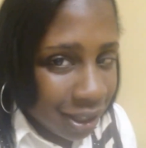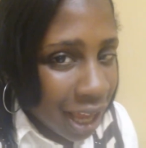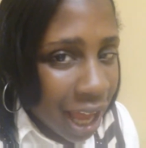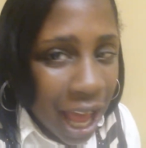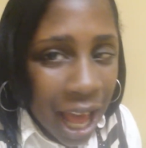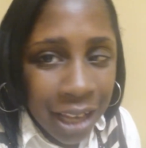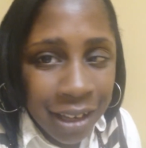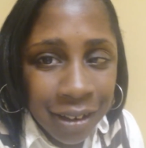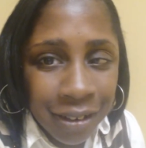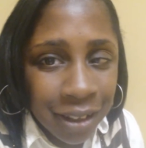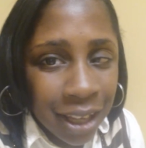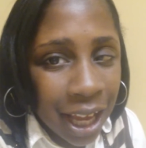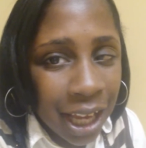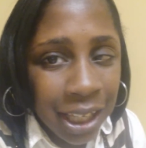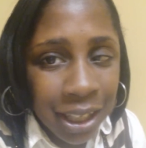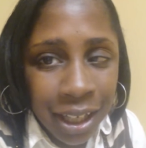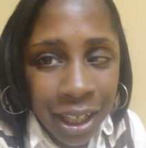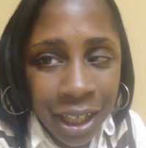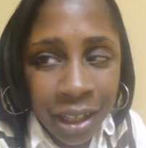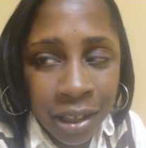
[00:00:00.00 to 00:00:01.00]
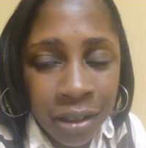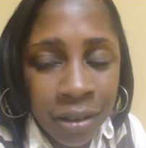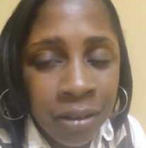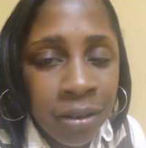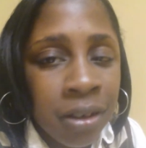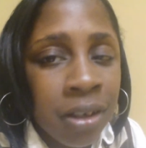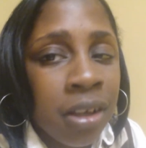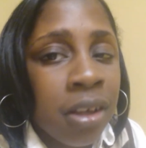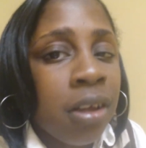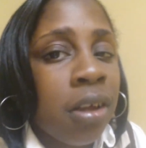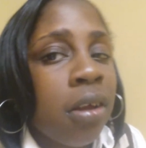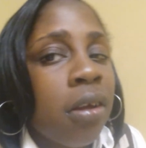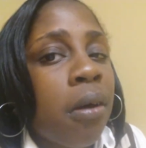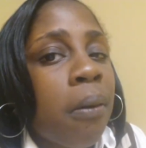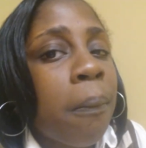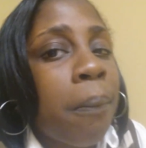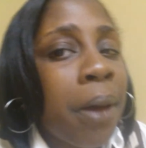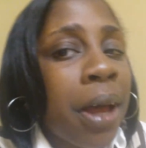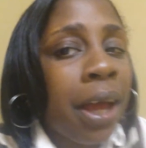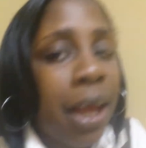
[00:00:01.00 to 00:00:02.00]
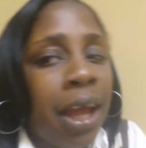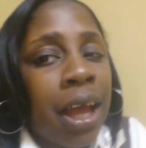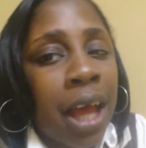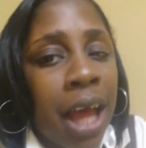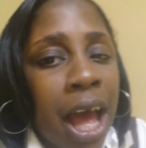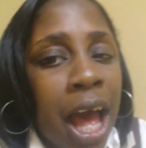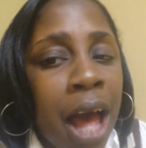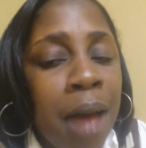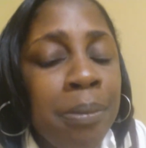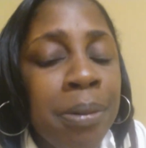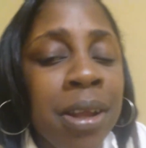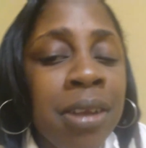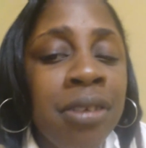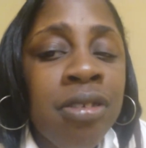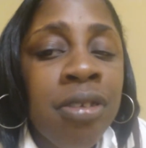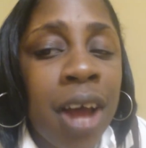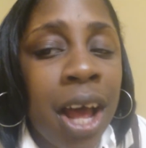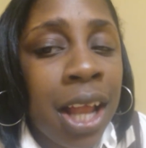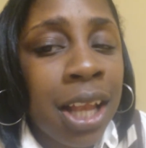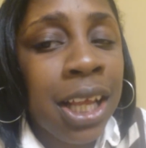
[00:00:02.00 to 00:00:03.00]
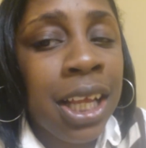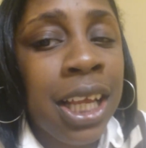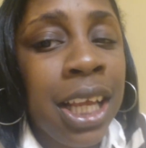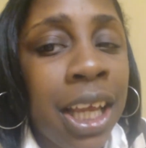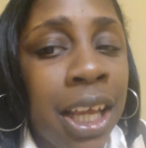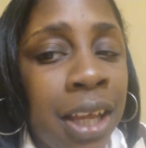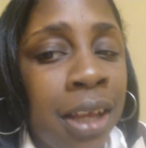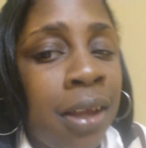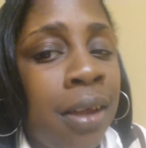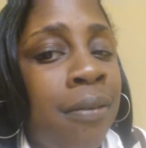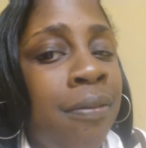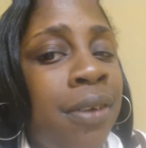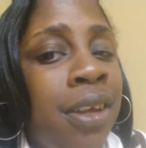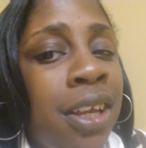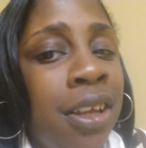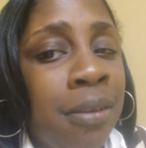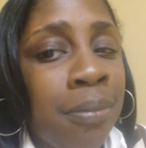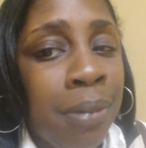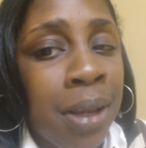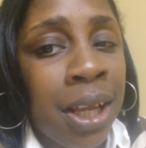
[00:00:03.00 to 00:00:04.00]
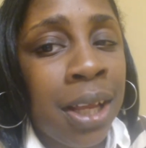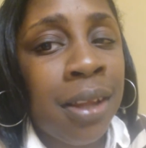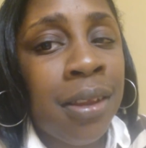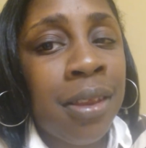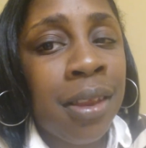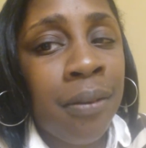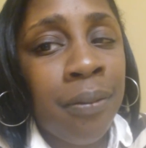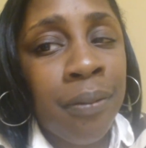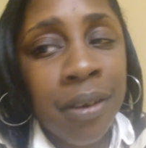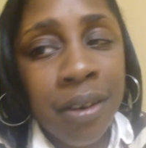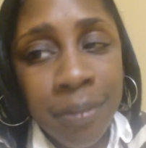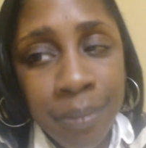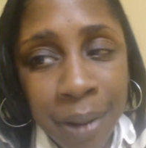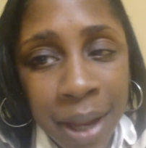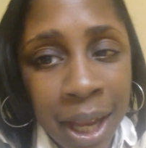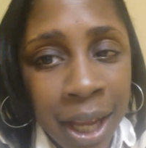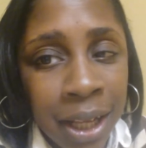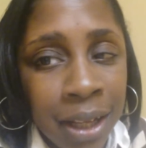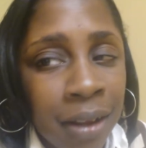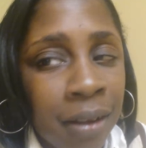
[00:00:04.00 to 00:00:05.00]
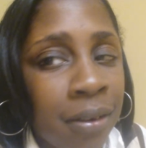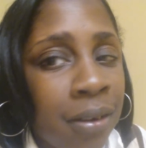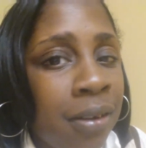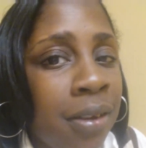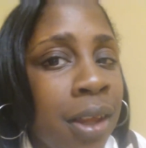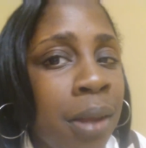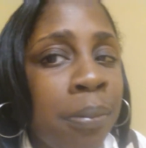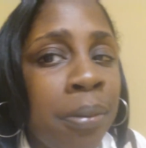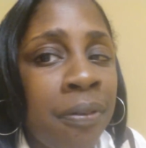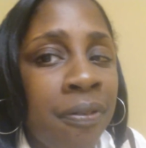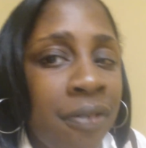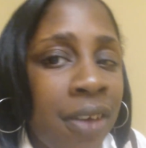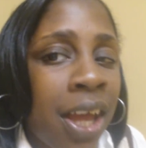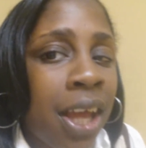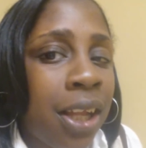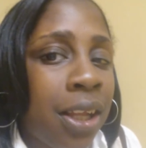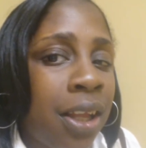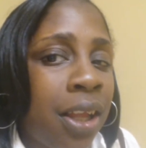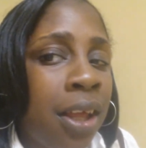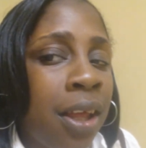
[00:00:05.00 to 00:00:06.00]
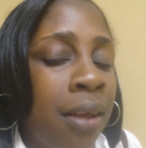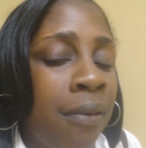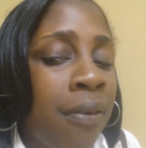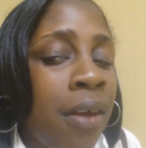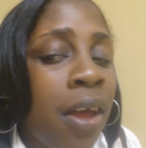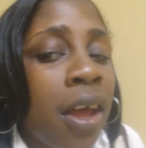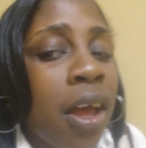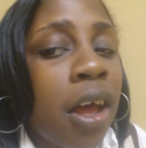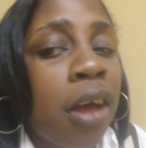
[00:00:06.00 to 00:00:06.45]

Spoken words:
I just can't deal. But I'm going to try to give these men some respect on the simple fact that